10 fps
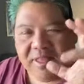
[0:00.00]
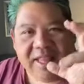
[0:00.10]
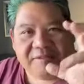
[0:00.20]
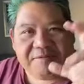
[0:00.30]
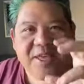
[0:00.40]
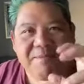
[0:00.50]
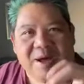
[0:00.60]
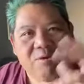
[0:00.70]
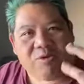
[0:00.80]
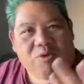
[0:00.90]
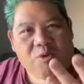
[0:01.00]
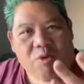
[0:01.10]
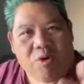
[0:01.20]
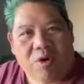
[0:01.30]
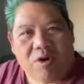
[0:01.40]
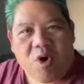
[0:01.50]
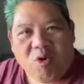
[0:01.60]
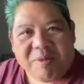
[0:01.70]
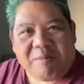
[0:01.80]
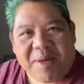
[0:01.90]
like V-mount or
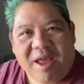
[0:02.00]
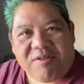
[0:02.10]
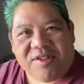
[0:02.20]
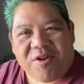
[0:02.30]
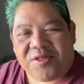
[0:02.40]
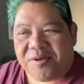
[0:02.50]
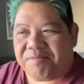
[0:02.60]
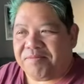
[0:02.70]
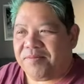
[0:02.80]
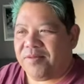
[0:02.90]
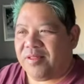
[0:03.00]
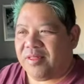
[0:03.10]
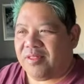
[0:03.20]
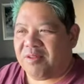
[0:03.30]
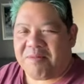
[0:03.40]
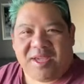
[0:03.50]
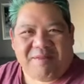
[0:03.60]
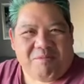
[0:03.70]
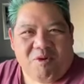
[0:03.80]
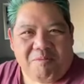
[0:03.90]
gold mount batteries on them to make
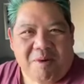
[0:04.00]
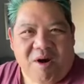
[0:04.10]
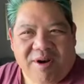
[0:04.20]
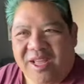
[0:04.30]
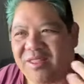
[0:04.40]
it more modern.